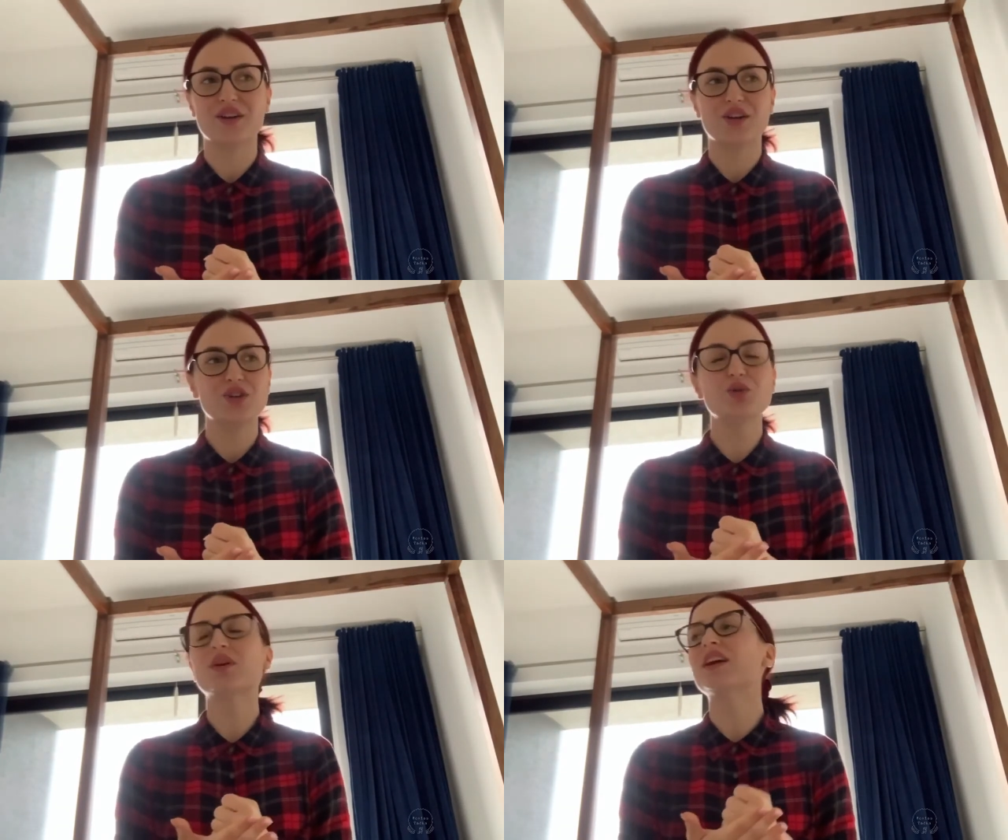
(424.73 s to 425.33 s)

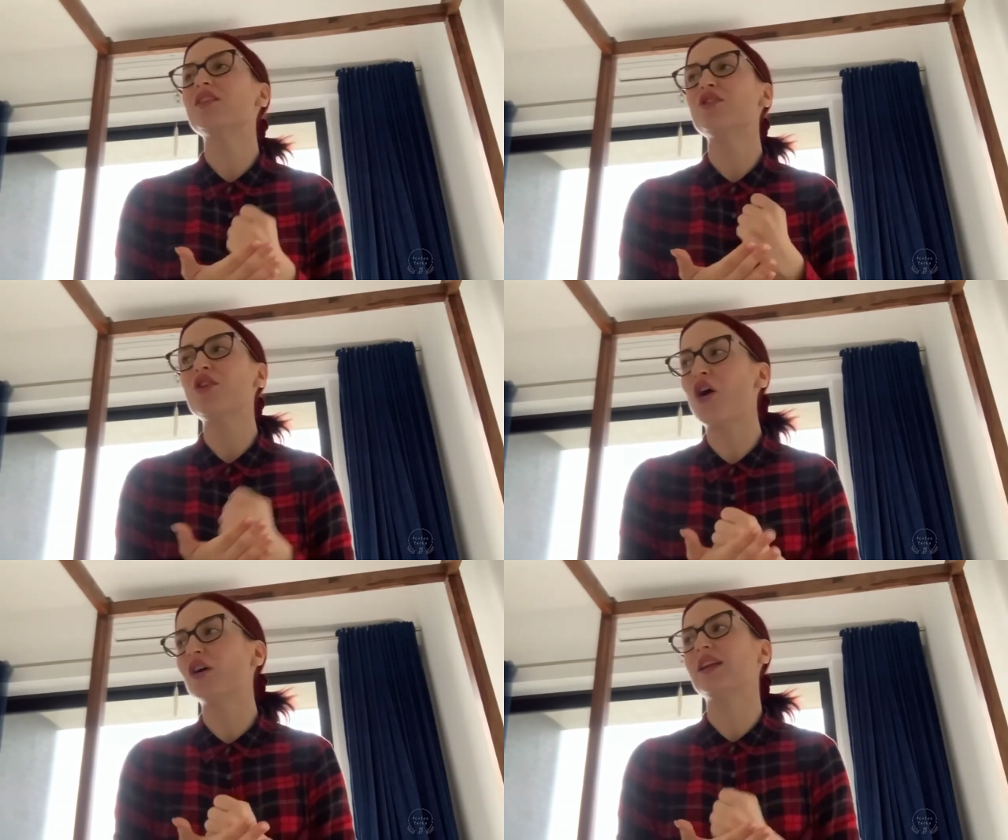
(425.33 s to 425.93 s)
you
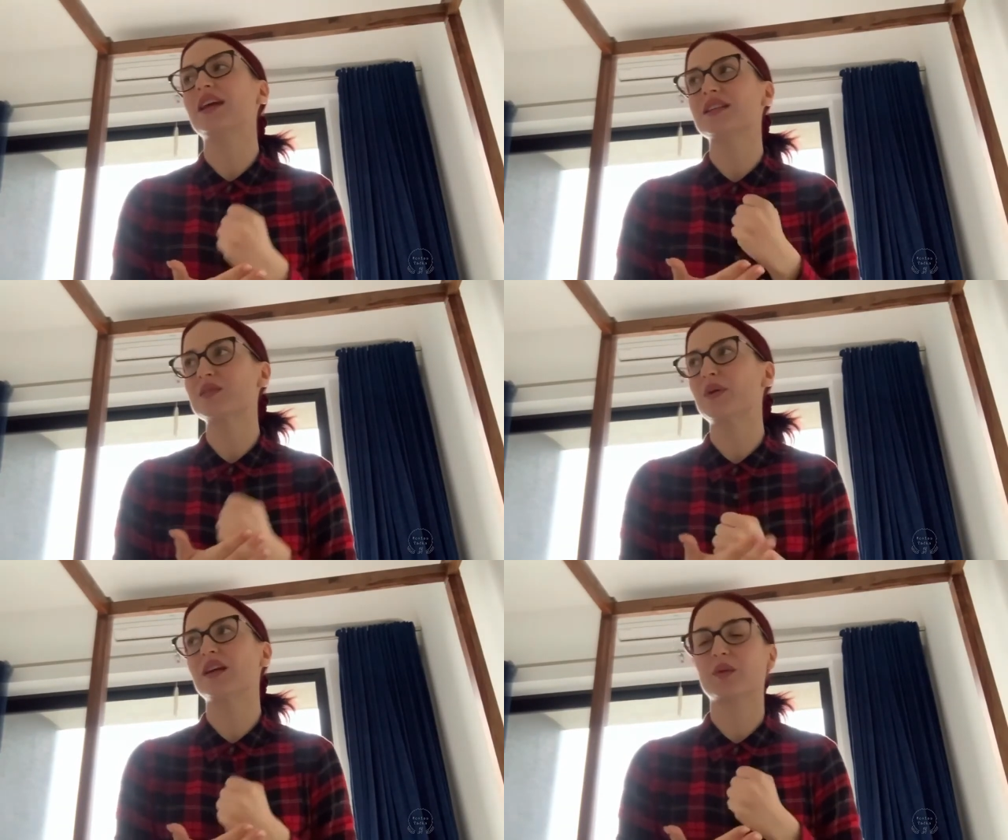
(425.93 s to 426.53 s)
cannot
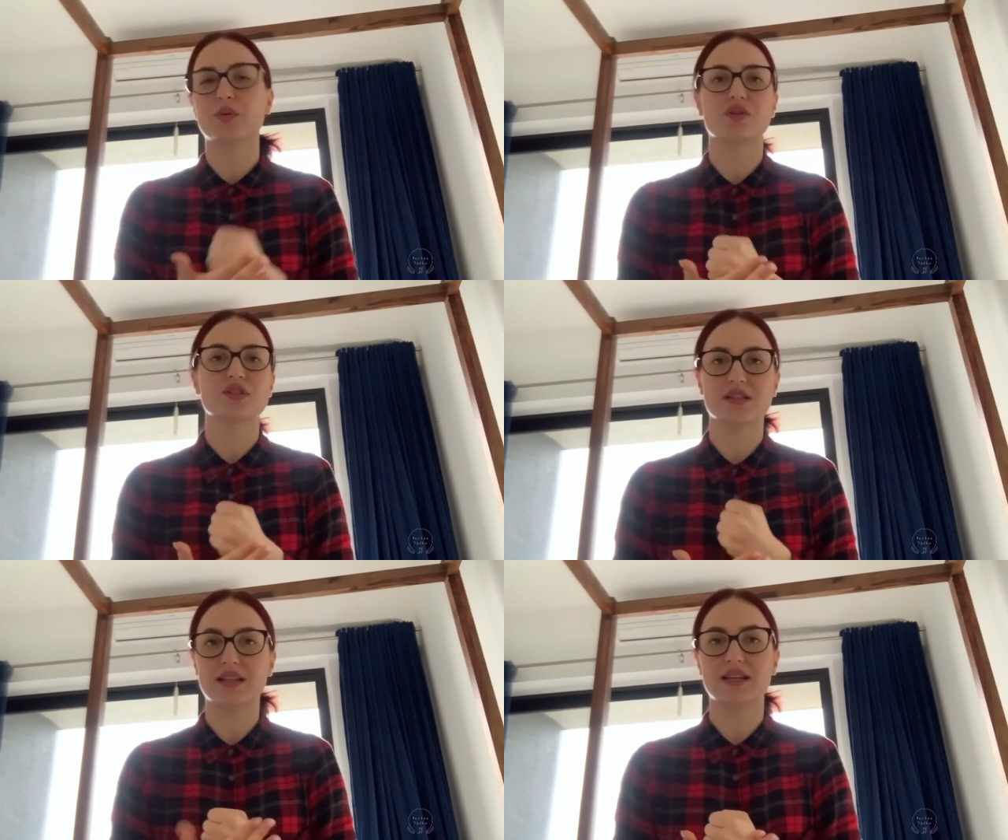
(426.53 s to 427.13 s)
expect a
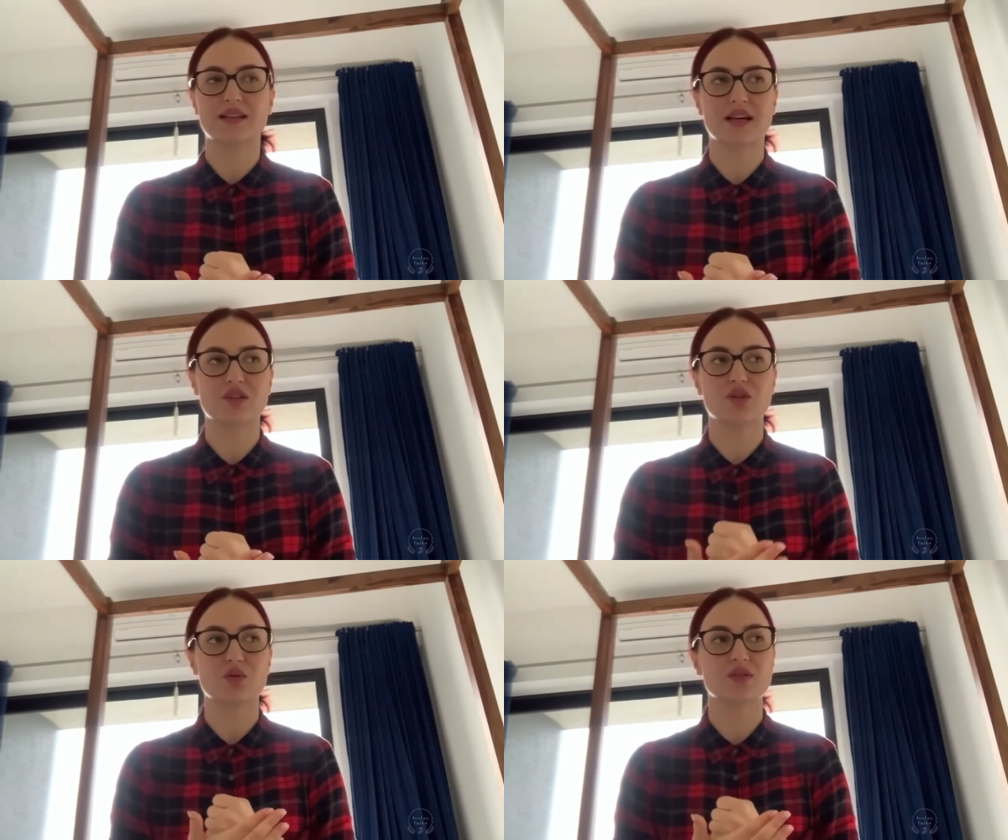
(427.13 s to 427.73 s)
person like that
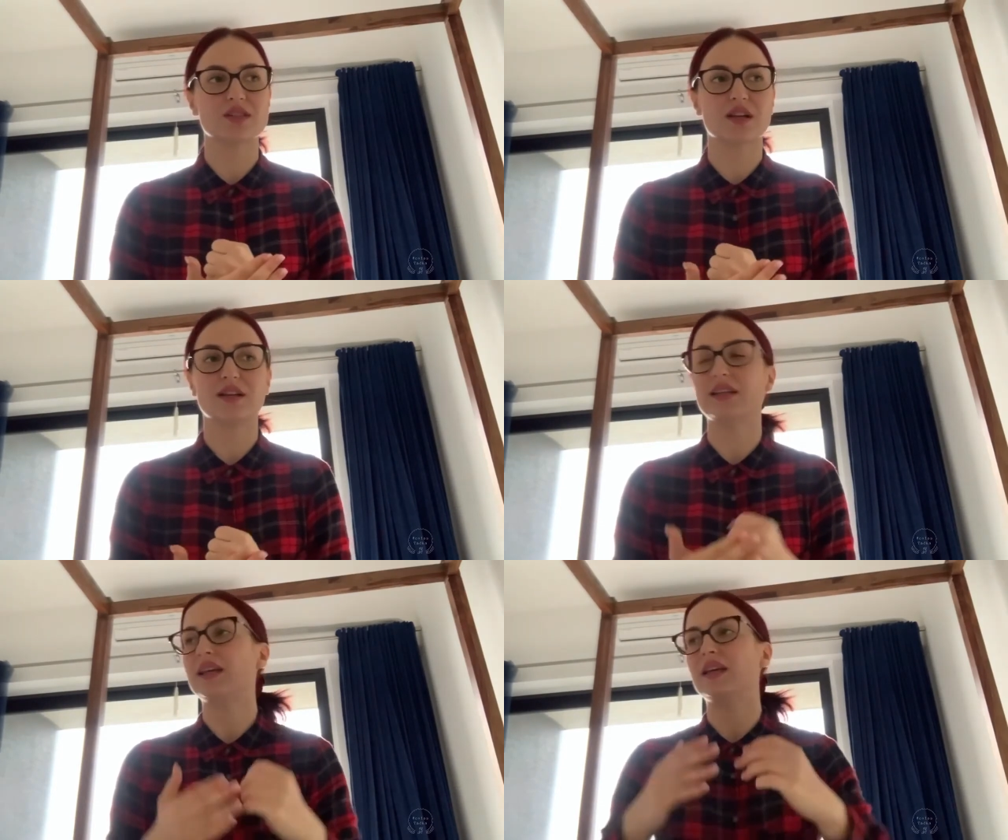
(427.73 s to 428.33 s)
to
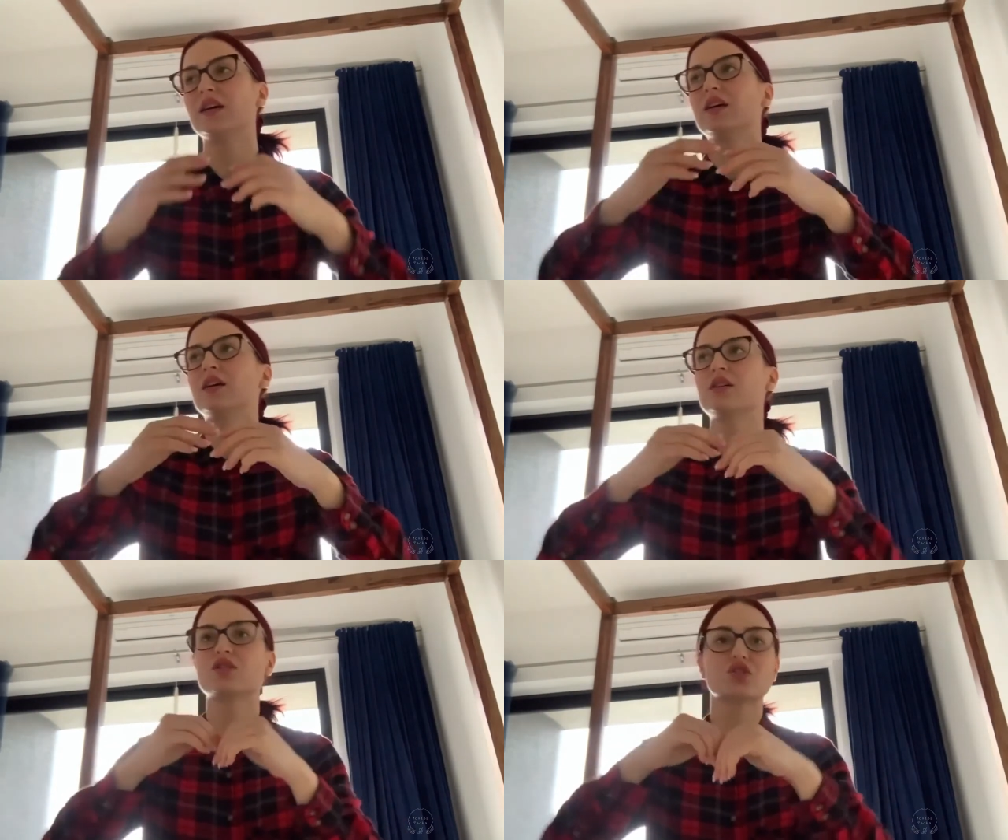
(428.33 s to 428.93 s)
suddenly
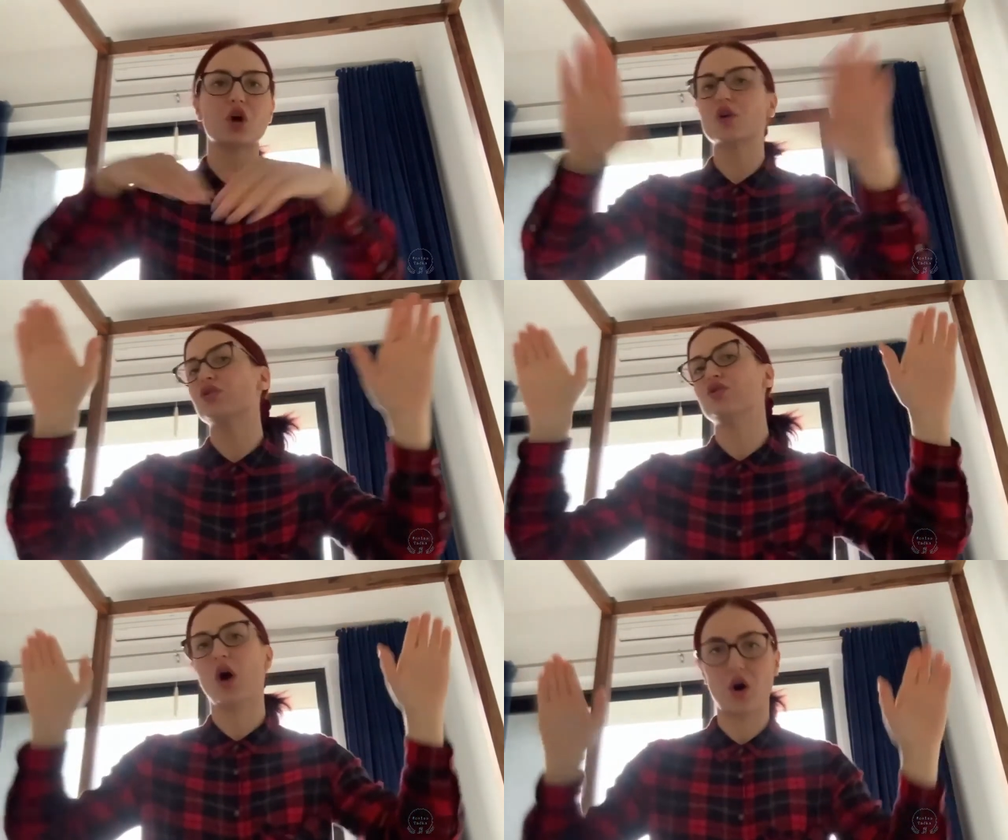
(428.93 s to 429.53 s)
start
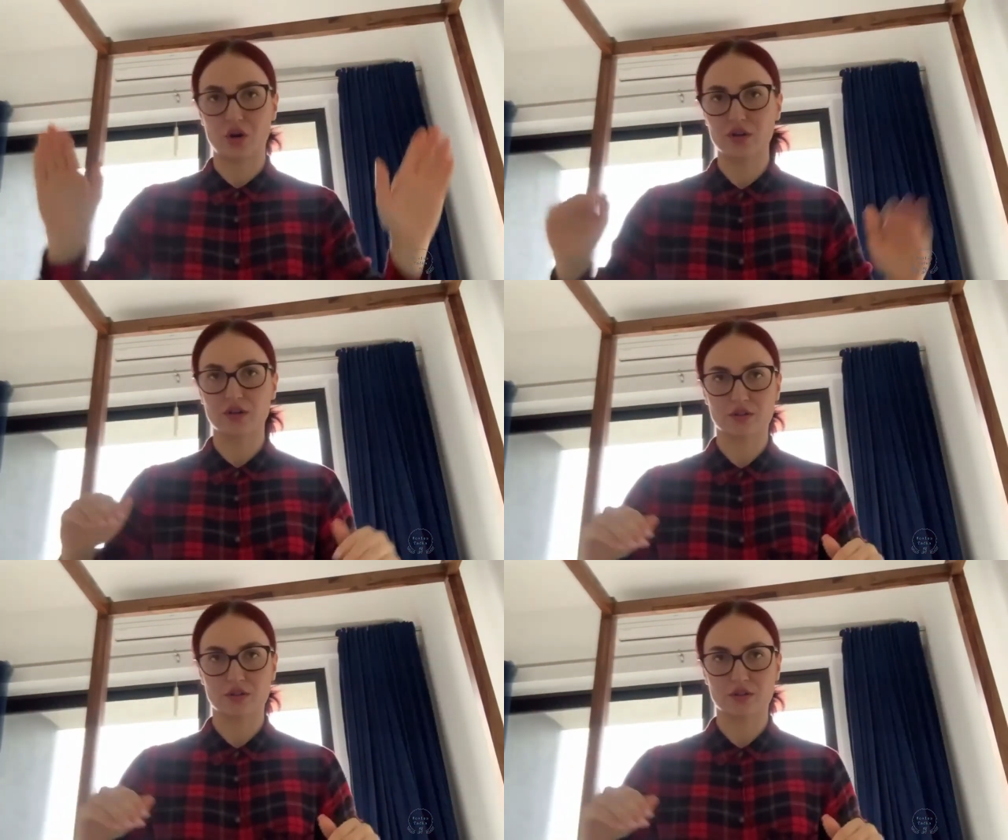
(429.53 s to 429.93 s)
to talk,